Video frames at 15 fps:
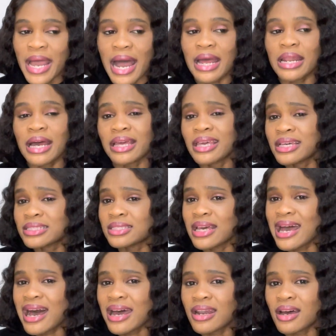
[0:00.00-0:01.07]
and I guess they
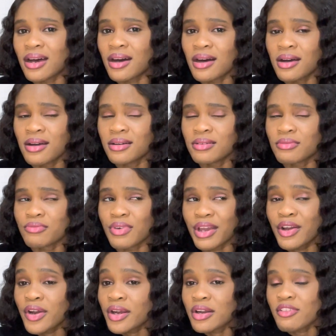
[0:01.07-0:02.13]
had a
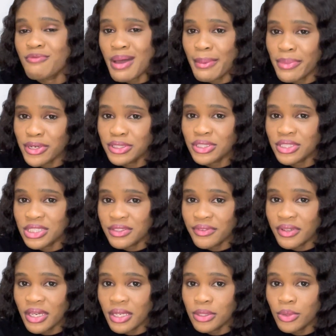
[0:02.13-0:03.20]
record of my birth
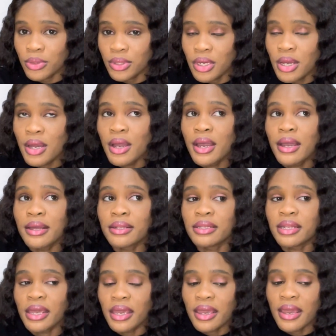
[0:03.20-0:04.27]
certificate,
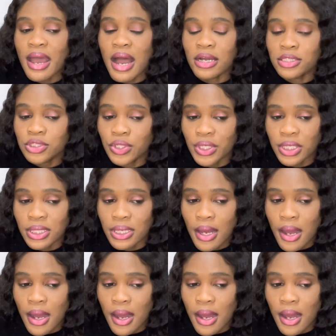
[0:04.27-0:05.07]
they actually